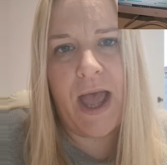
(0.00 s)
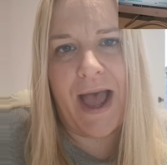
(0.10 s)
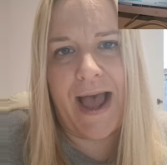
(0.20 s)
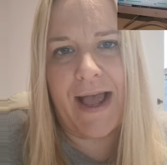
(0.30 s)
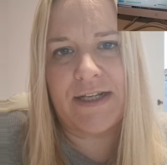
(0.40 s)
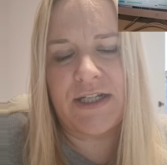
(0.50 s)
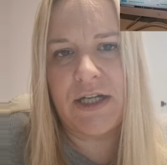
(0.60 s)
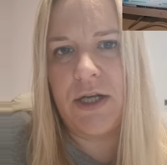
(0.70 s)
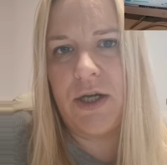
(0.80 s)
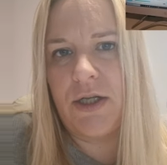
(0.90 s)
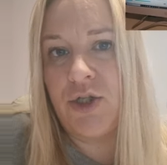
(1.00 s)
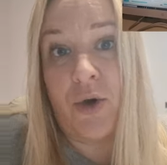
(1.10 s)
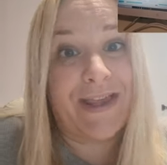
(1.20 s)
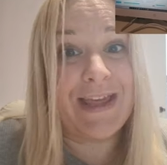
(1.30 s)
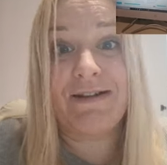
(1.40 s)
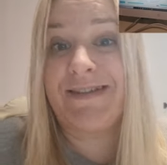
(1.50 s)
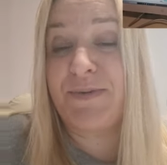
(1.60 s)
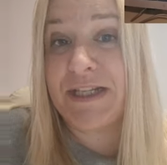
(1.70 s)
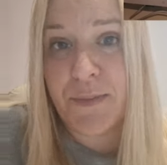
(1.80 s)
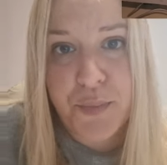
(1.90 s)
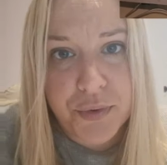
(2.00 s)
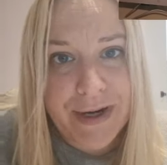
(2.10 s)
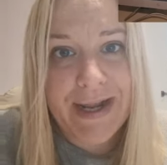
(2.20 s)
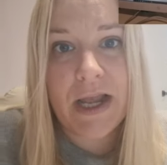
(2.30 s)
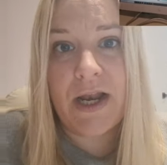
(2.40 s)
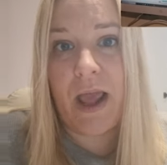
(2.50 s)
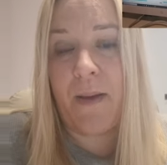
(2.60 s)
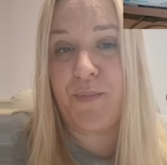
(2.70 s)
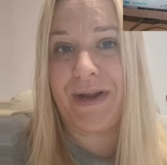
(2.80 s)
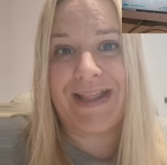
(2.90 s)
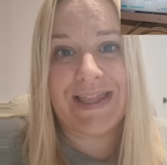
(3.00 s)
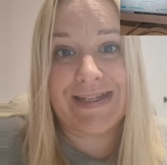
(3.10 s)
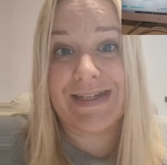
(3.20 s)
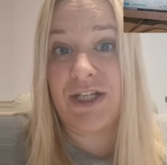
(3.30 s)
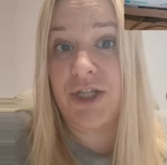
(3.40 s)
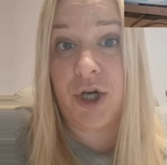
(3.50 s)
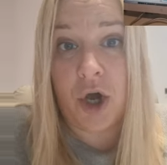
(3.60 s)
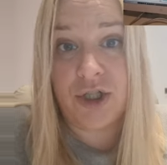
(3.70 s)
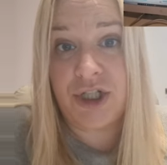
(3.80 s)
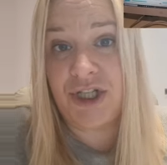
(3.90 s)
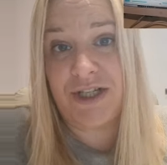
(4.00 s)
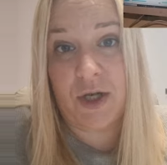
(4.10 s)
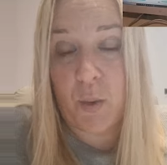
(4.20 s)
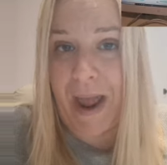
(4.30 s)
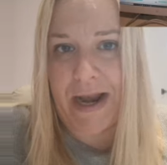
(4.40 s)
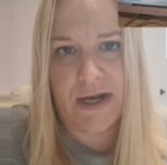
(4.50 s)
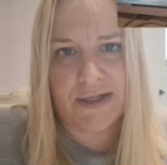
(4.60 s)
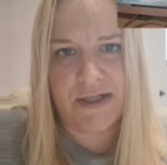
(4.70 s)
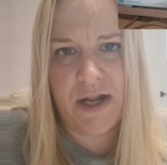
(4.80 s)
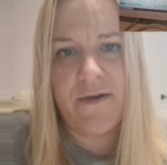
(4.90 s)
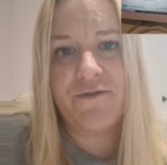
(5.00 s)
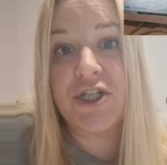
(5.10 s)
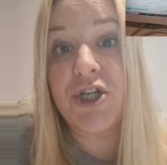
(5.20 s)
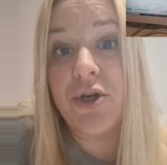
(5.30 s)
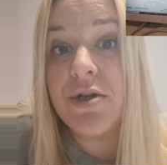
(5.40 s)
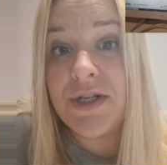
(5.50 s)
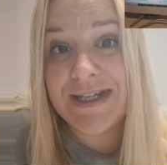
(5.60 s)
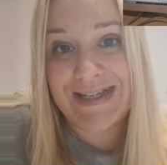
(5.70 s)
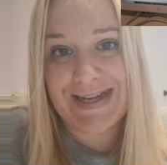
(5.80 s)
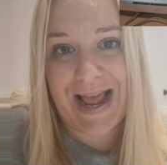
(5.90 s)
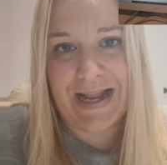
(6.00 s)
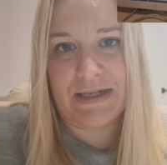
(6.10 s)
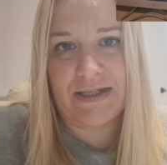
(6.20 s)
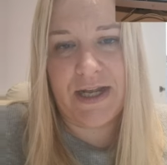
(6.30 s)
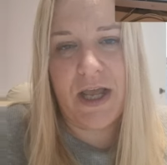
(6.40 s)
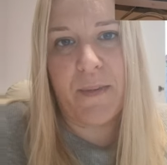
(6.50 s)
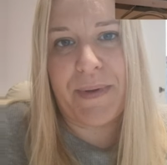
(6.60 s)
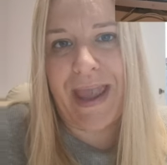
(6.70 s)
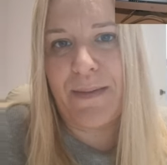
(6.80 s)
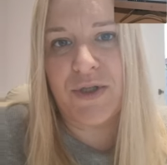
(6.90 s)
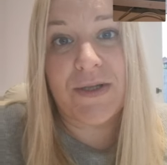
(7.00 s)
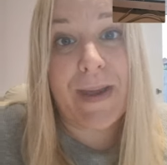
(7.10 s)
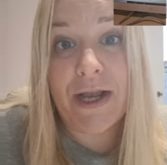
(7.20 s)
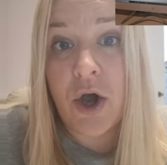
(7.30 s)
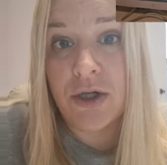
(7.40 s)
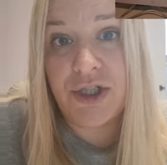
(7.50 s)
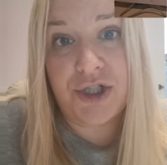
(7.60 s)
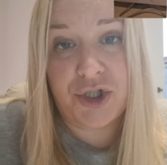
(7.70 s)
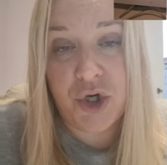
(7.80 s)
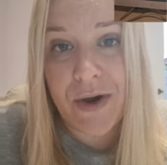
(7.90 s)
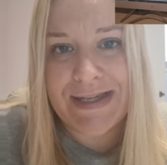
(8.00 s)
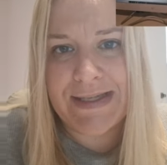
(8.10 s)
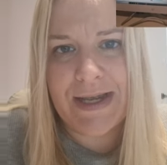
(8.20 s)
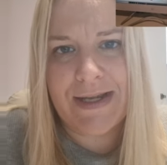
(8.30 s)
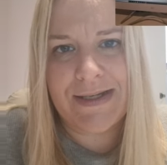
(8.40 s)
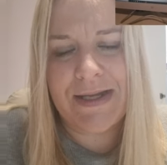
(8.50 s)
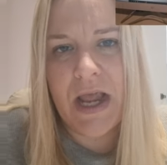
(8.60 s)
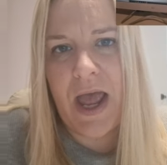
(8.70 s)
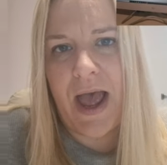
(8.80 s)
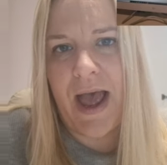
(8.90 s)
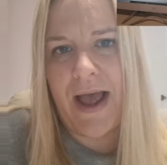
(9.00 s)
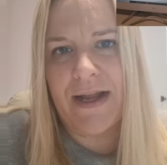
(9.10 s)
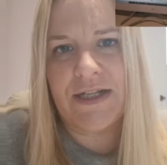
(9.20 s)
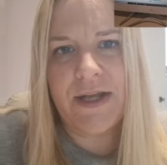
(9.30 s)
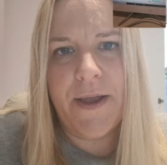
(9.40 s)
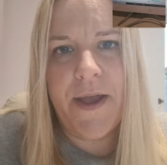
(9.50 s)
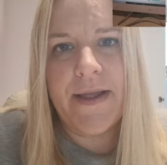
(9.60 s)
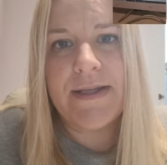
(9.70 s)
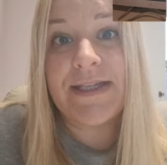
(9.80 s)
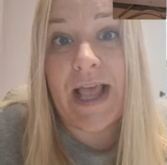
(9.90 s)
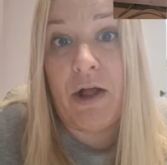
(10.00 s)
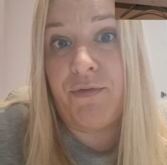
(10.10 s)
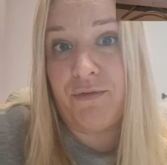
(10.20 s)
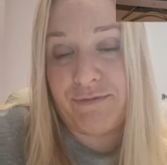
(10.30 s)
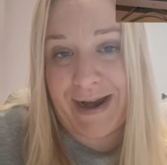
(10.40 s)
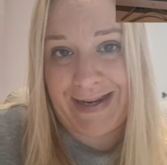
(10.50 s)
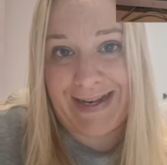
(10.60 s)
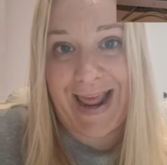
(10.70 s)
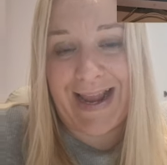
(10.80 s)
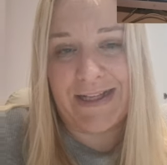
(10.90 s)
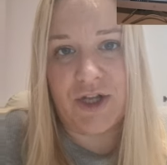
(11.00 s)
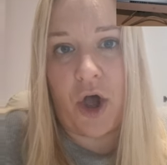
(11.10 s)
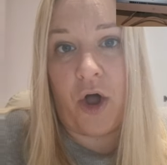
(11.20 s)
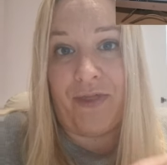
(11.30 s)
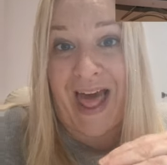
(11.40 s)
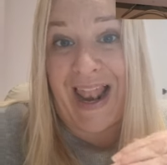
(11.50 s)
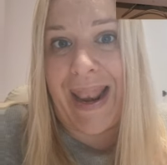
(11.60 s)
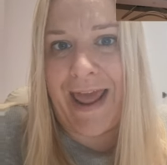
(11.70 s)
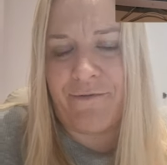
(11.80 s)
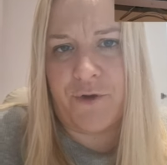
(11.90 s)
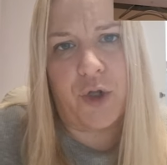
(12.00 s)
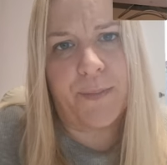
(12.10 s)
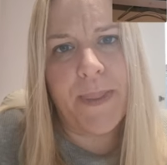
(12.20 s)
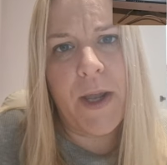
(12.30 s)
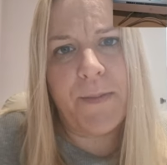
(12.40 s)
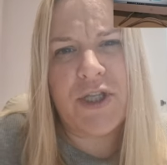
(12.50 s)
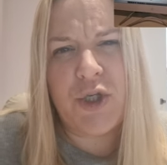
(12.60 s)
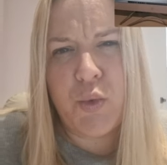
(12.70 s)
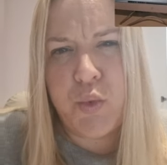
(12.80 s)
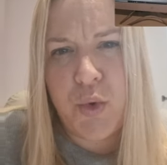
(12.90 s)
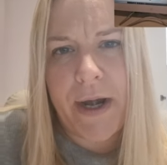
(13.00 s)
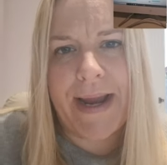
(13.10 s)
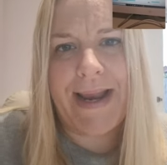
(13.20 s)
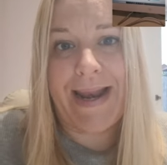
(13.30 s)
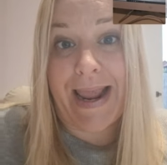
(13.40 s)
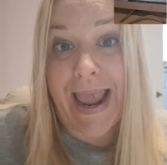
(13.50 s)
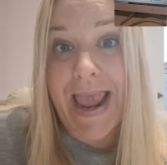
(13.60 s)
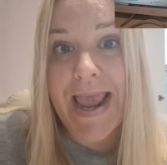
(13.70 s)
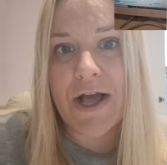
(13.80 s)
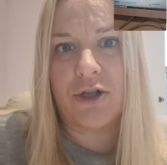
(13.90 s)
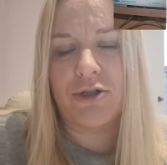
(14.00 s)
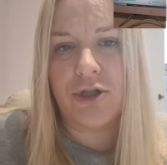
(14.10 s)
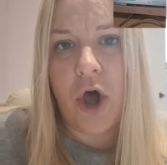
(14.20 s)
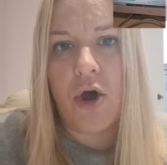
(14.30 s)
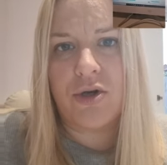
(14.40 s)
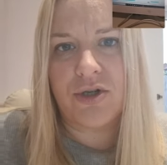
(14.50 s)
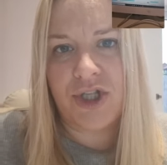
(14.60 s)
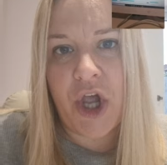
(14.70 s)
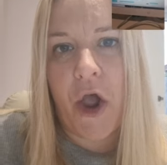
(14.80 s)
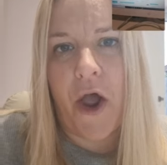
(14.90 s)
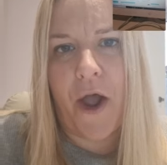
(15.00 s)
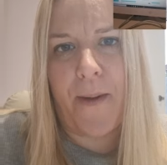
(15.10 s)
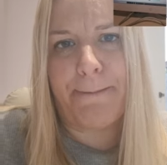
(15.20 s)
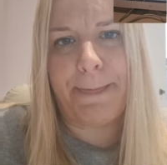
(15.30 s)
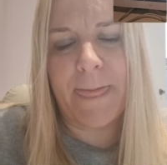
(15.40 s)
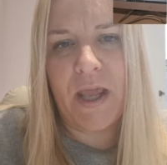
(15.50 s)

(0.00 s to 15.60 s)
And Talking therapy is brilliant at bringing things into the conscious awareness for us to understand and be able to make conscious choices and self-regulate on that level. But to really heal long term,